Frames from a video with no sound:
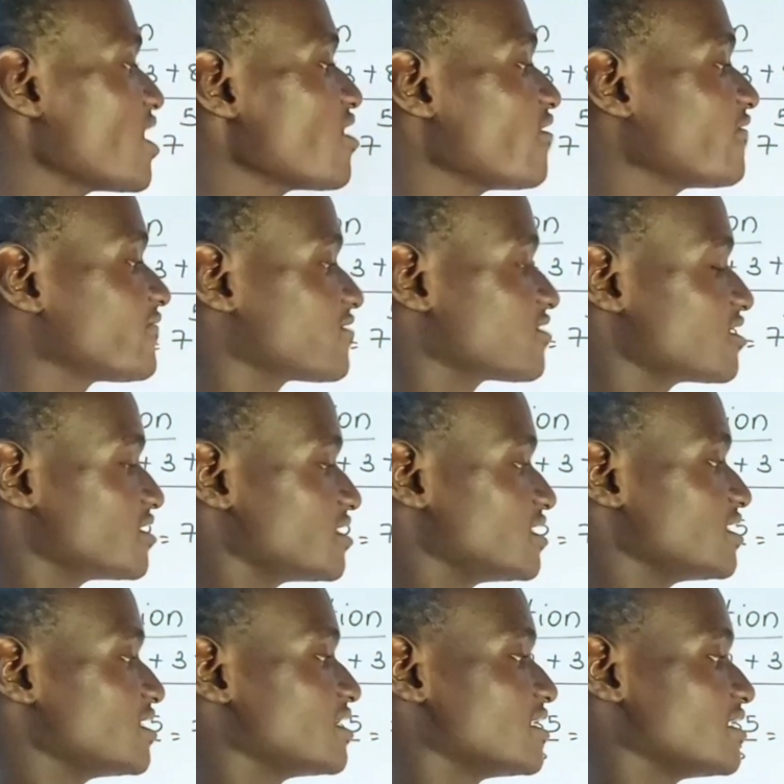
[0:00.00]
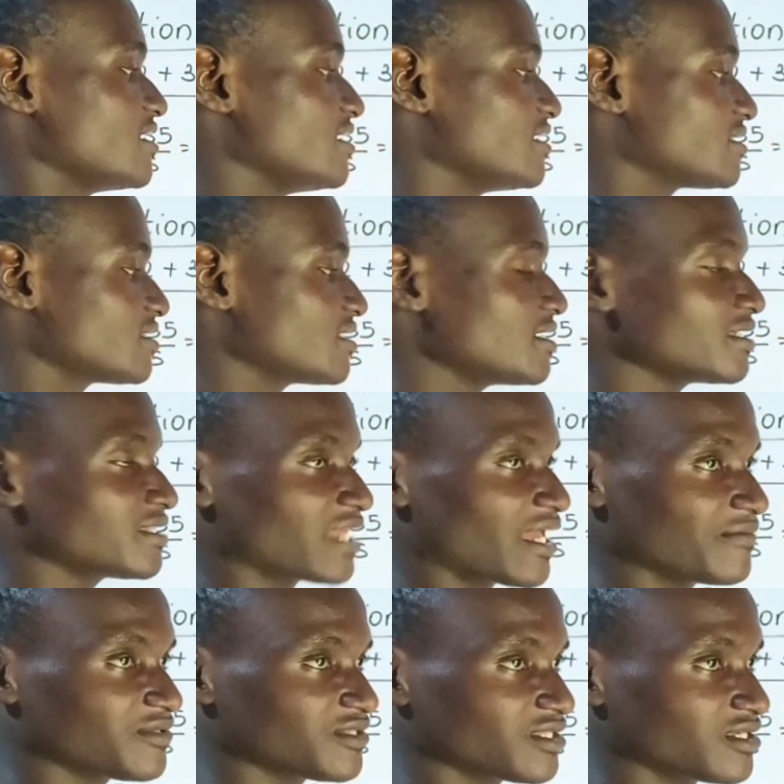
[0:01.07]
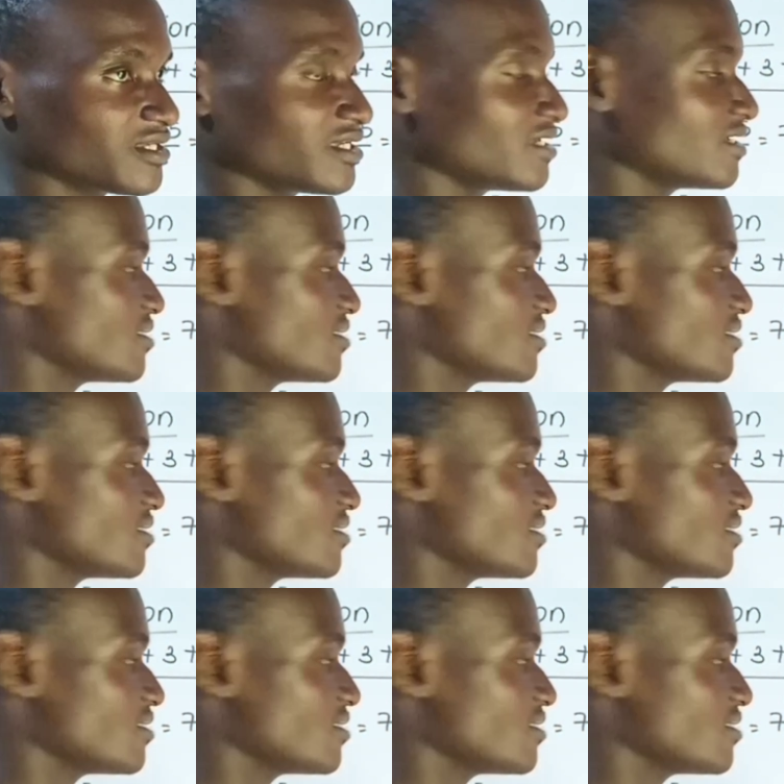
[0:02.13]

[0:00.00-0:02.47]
of 3 is 3 times 3,